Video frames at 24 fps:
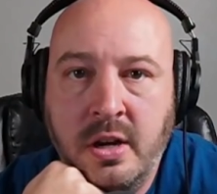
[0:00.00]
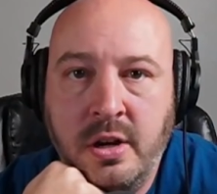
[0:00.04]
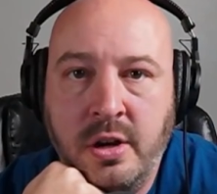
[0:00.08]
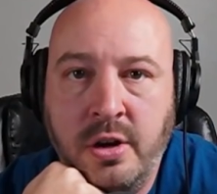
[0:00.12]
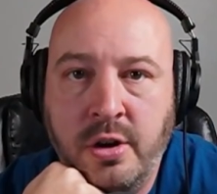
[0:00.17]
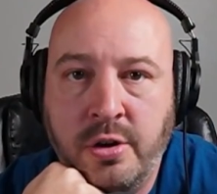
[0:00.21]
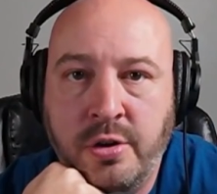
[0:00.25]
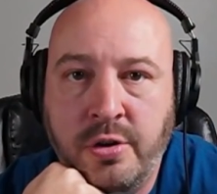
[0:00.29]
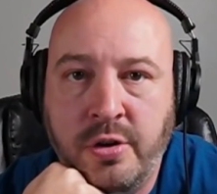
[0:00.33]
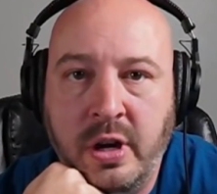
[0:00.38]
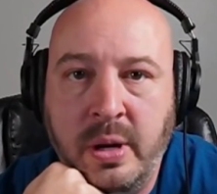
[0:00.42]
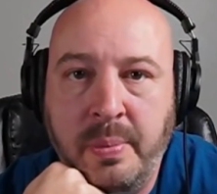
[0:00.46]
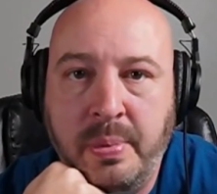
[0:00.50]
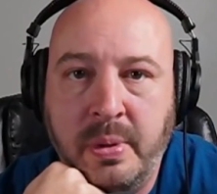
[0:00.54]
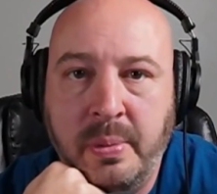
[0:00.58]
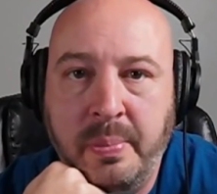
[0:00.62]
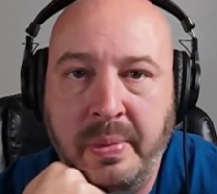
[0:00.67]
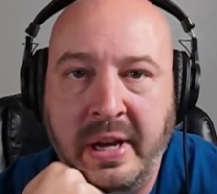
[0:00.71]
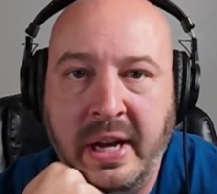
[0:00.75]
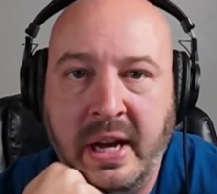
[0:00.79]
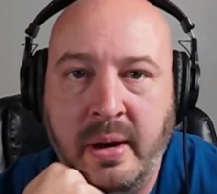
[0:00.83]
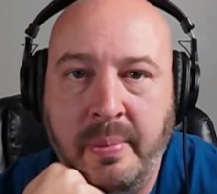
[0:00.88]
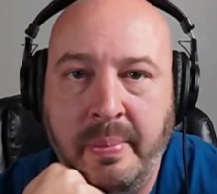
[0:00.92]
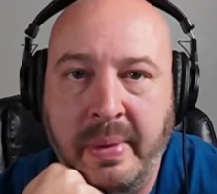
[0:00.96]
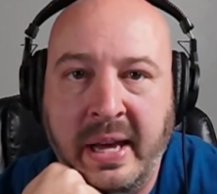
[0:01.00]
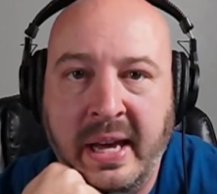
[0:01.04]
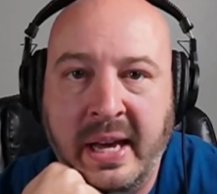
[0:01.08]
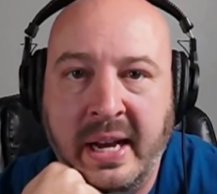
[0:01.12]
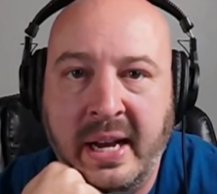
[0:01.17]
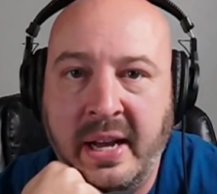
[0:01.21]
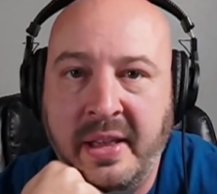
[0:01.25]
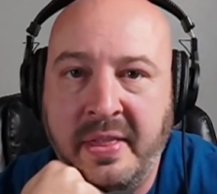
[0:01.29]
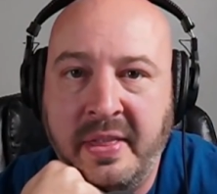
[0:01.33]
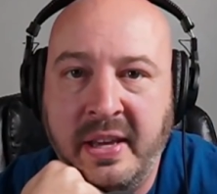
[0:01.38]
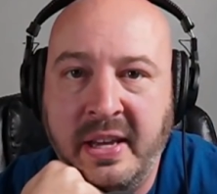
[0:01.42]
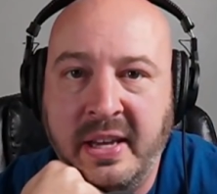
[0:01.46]
You're creeping me out,
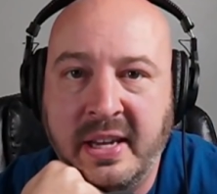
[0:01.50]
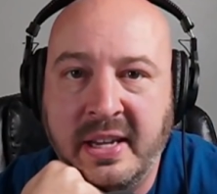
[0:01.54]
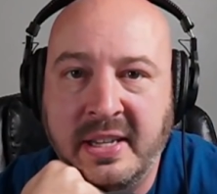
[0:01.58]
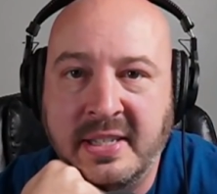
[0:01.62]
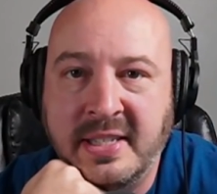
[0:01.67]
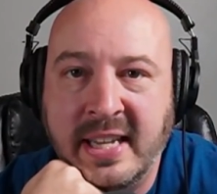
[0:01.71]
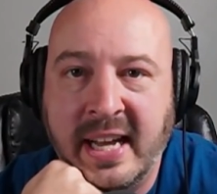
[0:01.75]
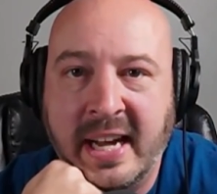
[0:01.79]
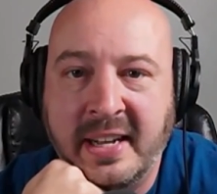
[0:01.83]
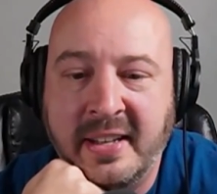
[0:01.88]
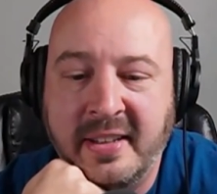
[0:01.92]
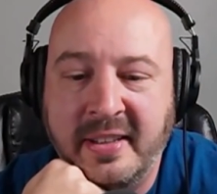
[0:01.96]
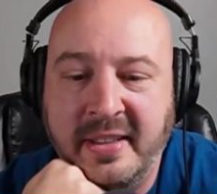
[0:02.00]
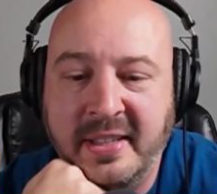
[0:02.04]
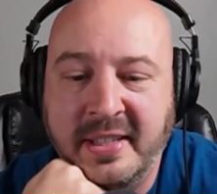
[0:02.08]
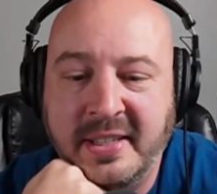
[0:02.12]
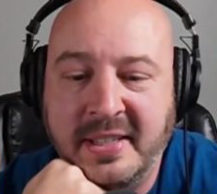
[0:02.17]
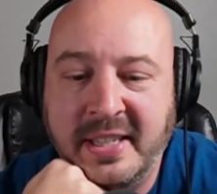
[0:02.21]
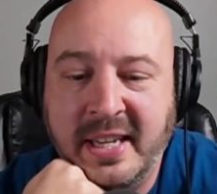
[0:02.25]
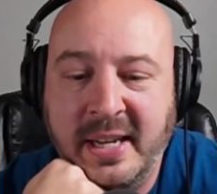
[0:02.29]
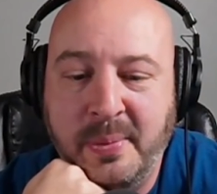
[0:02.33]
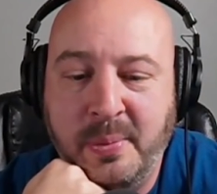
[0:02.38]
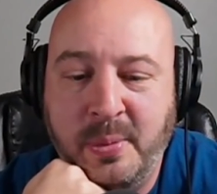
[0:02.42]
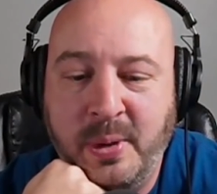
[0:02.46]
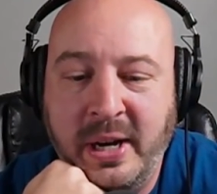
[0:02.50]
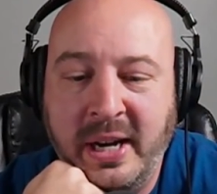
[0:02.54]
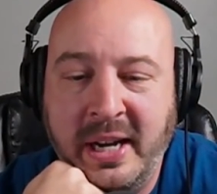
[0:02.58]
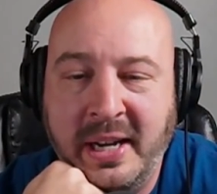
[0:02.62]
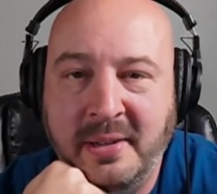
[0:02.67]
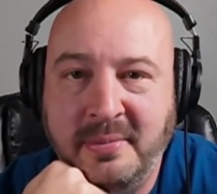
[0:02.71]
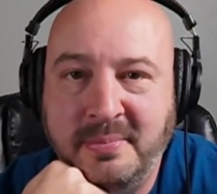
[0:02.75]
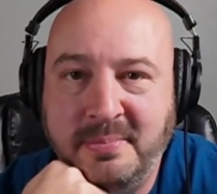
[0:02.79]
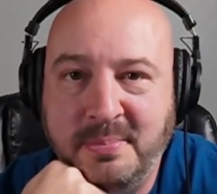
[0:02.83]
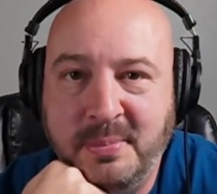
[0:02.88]
man. I think exactly the same way.